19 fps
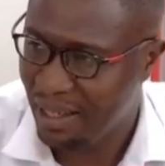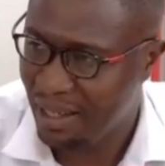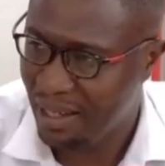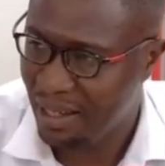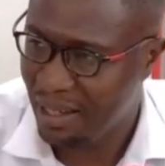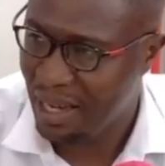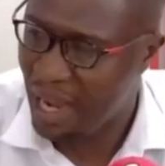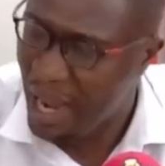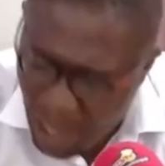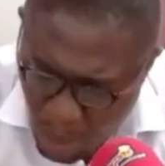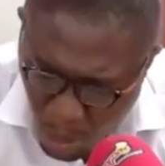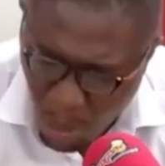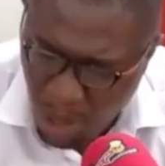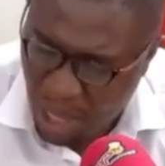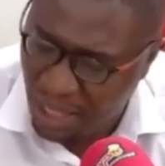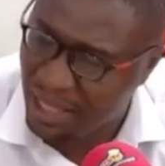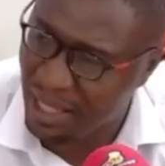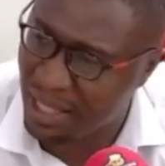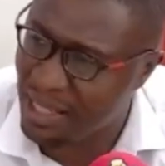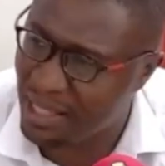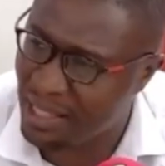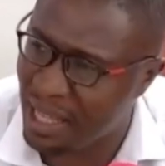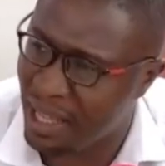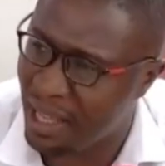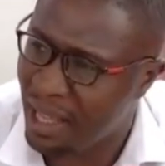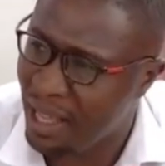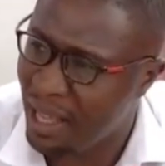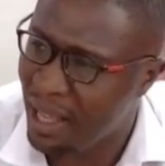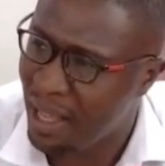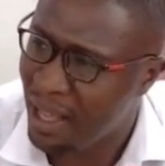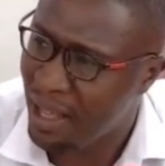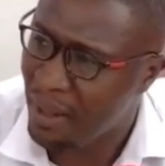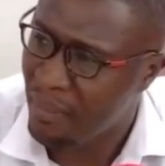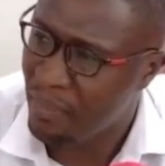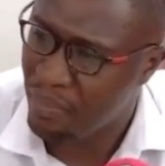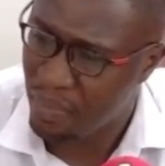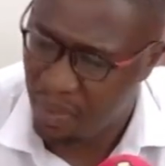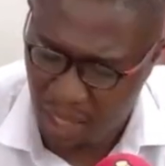And now, catch and say,
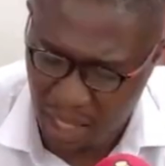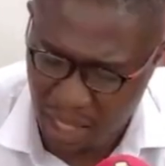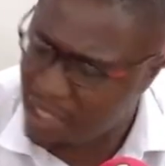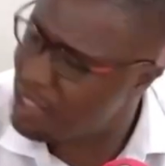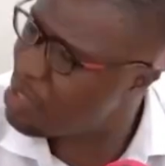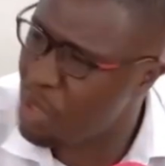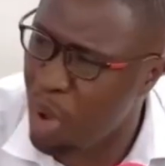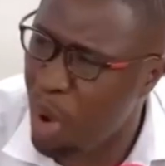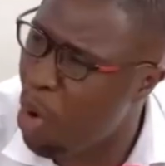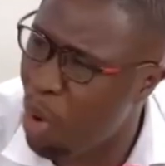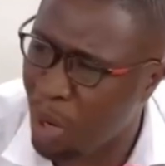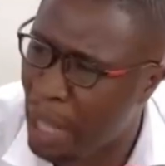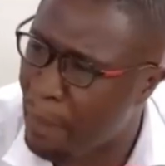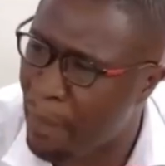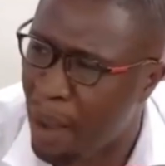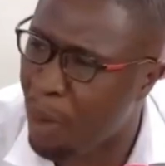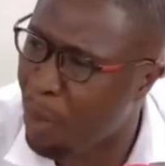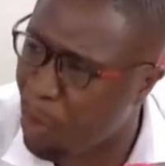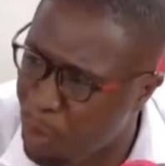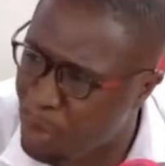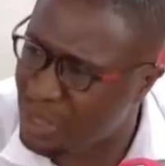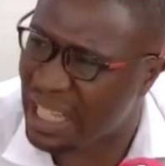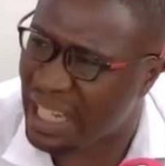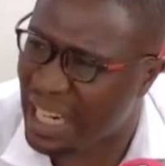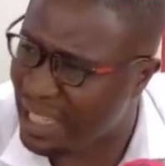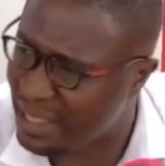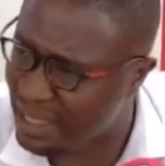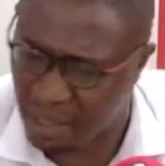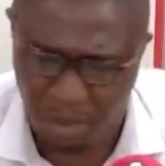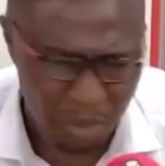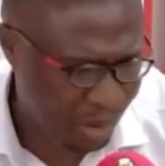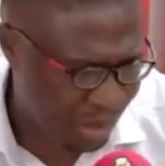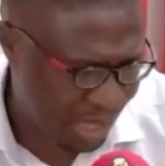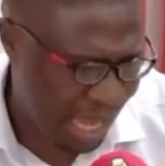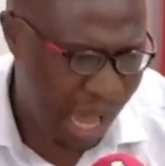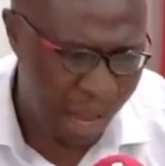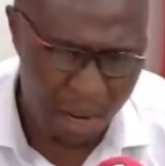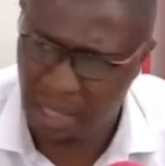it's not all about goals and assists. No,
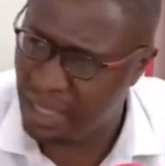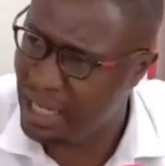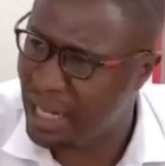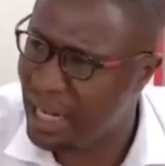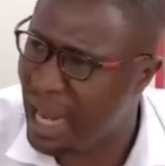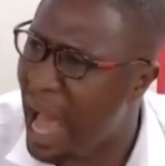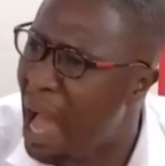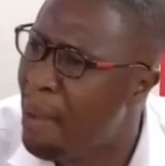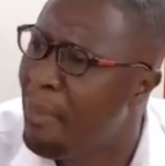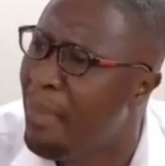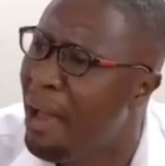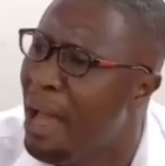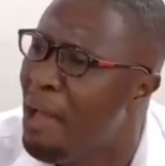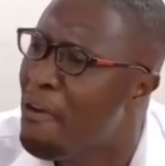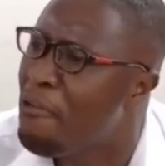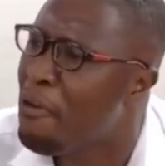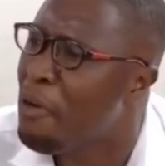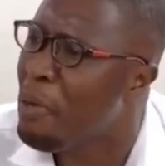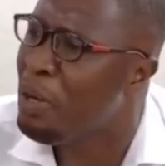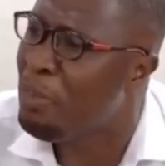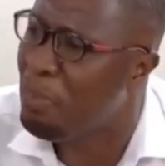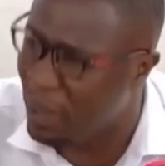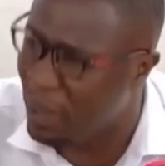then I'm a forward player.